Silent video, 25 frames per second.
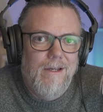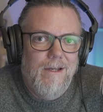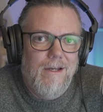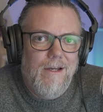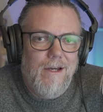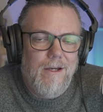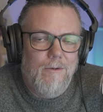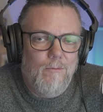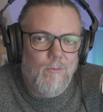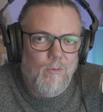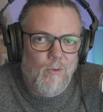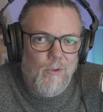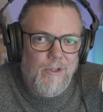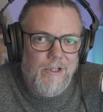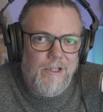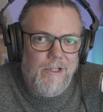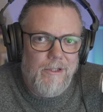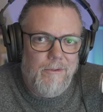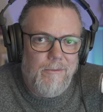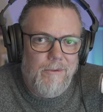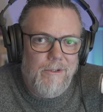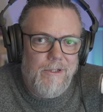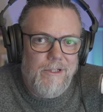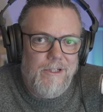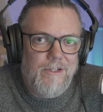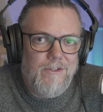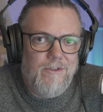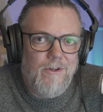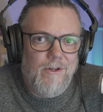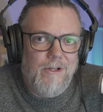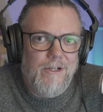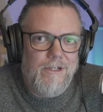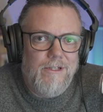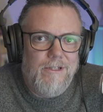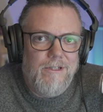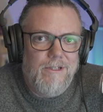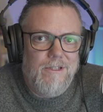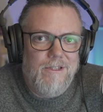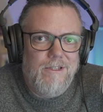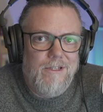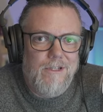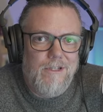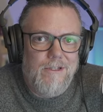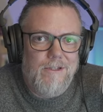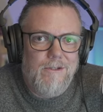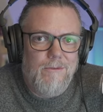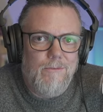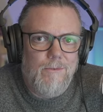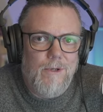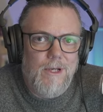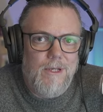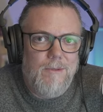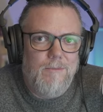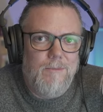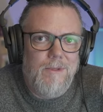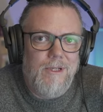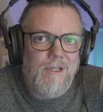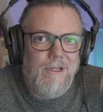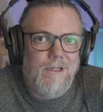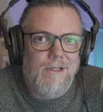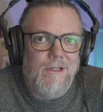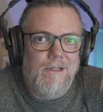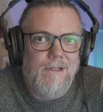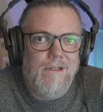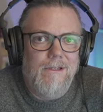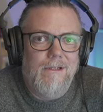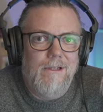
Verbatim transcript: and really, really trying to stick to red meat